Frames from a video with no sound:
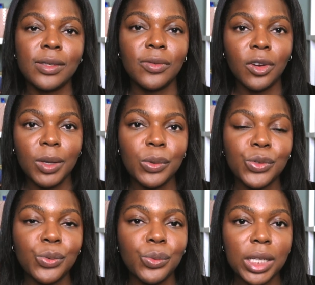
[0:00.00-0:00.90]
So for me, it
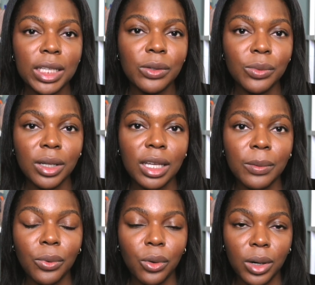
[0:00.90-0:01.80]
was really, really
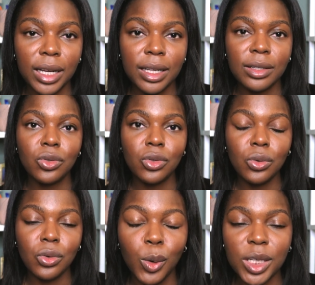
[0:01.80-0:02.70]
important
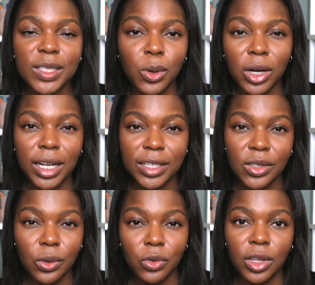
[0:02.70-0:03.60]
to focus more on
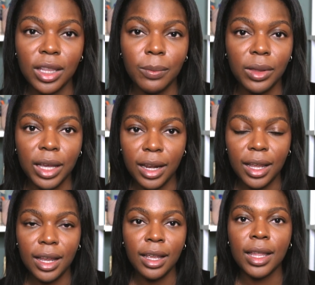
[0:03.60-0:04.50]
execution than planning.